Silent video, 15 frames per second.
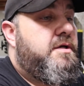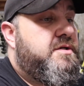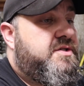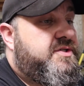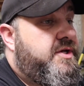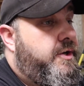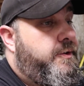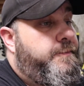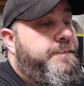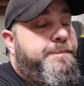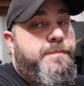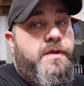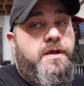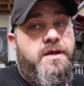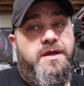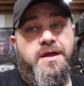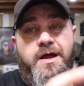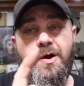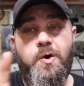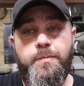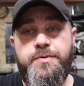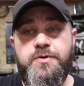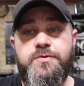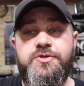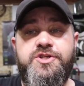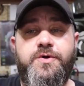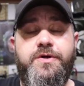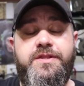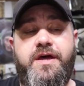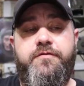So I hope you
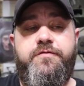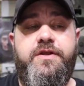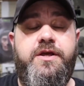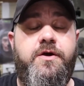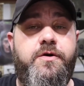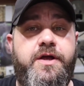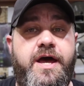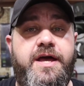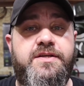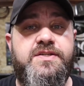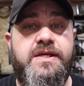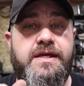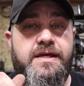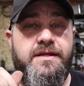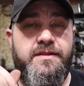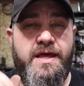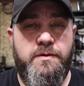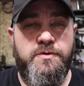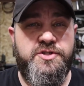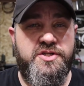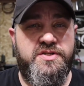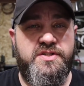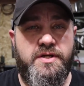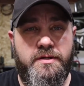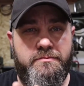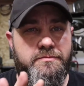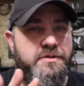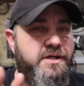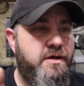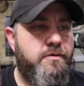enjoyed that video, guys. That was just a,
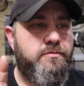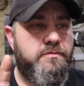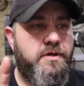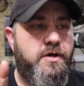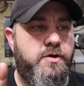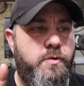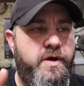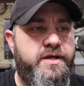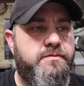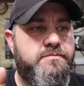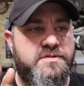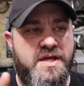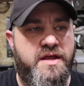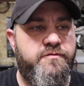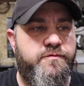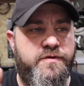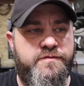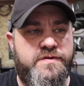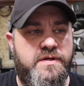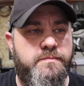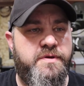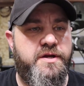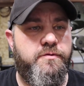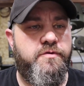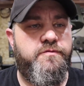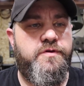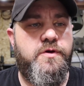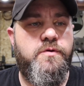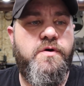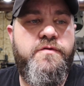you know, a quick 10-15 minute
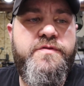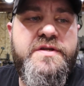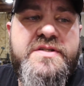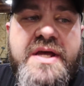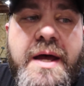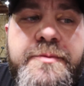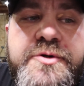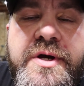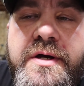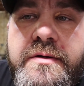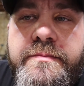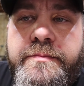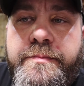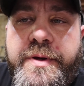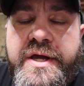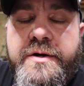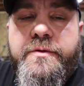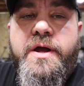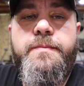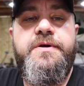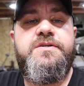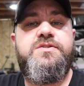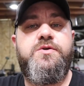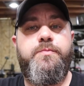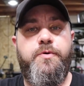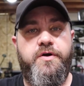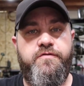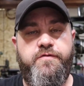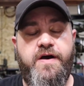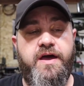review of this OPTREL PANORAMAXX
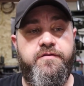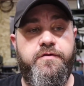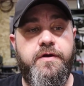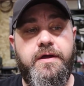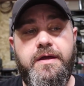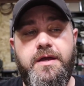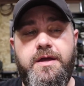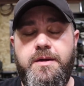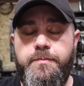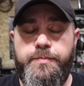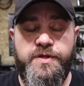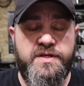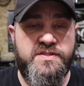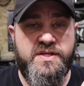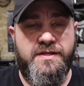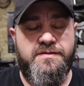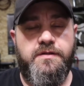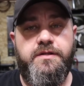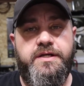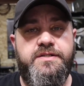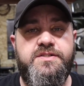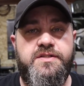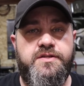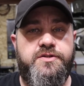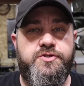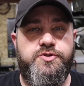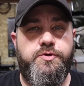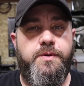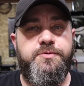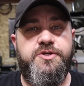2.5. Please hit the links in the
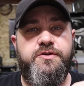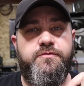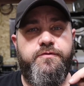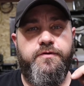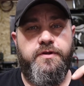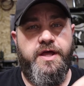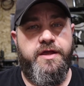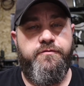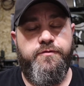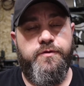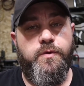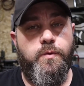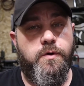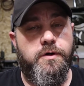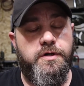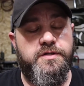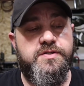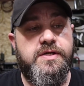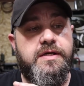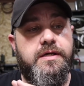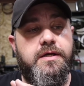description for Light for the World.